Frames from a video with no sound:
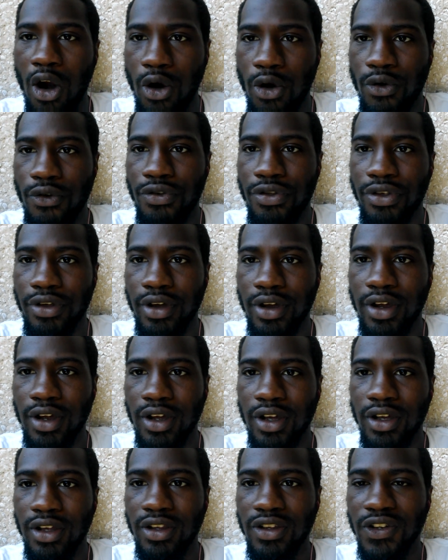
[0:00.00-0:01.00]
earth,
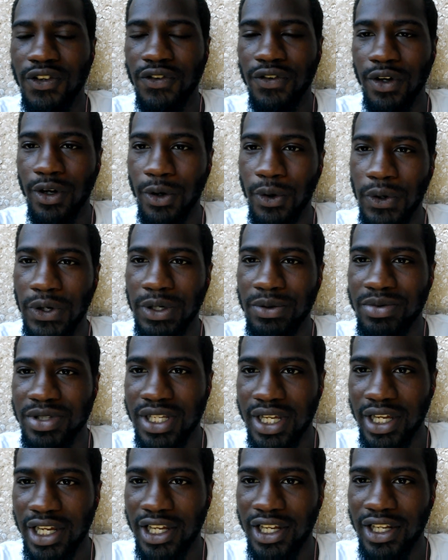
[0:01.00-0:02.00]
you feel what I'm
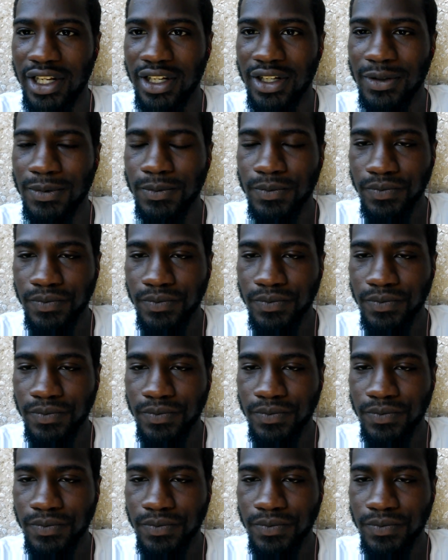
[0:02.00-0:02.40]
saying?